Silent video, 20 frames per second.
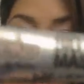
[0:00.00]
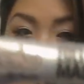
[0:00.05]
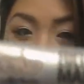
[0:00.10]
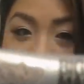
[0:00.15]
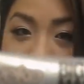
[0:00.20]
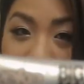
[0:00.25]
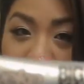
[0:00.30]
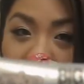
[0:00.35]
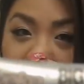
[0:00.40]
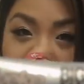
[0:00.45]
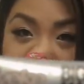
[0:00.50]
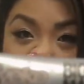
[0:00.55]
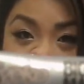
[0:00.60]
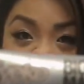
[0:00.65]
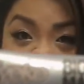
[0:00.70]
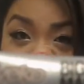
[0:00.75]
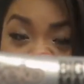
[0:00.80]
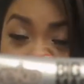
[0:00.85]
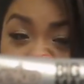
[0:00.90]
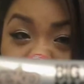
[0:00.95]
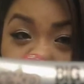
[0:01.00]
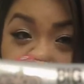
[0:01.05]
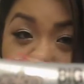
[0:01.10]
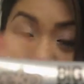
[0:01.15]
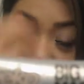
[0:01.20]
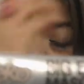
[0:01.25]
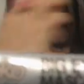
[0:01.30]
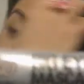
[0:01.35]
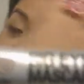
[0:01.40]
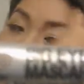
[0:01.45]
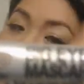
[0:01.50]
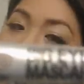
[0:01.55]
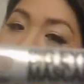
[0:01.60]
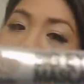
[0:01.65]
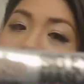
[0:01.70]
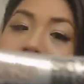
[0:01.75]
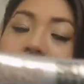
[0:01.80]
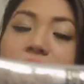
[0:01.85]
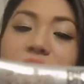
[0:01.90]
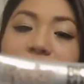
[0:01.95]
I'm a huge
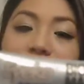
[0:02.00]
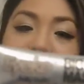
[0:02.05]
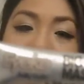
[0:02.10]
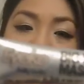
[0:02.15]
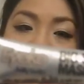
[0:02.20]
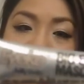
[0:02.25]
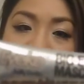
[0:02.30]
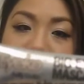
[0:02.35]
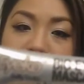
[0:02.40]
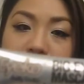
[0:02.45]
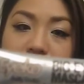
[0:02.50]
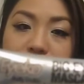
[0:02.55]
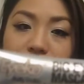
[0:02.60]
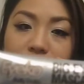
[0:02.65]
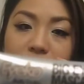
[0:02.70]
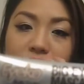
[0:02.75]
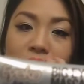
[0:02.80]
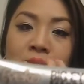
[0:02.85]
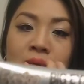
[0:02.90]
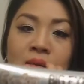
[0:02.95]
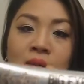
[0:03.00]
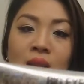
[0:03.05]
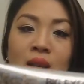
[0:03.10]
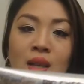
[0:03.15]
fan of this mascara.